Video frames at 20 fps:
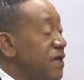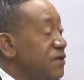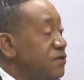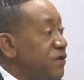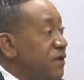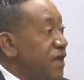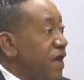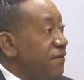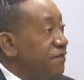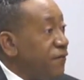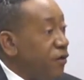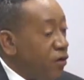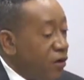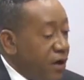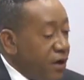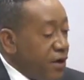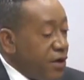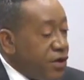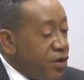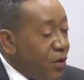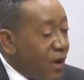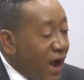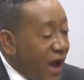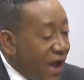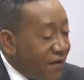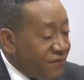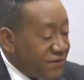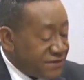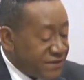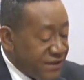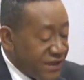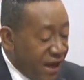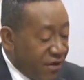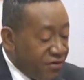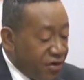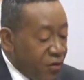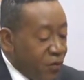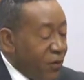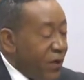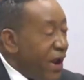So therefore, you have a
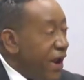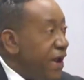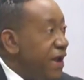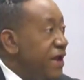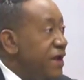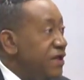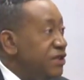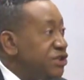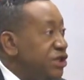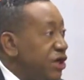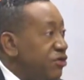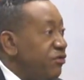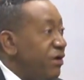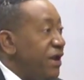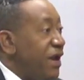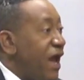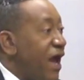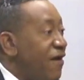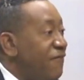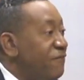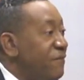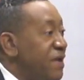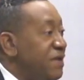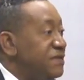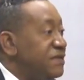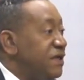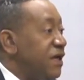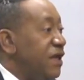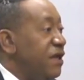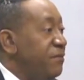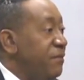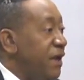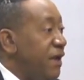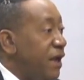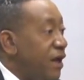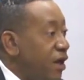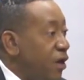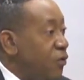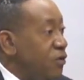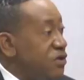scenario where children have basically been
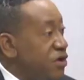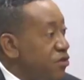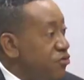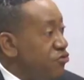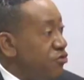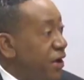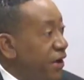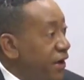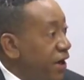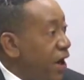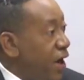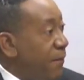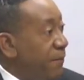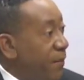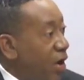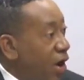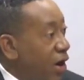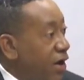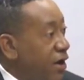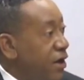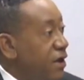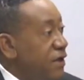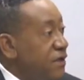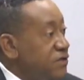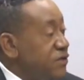allowed to run amok.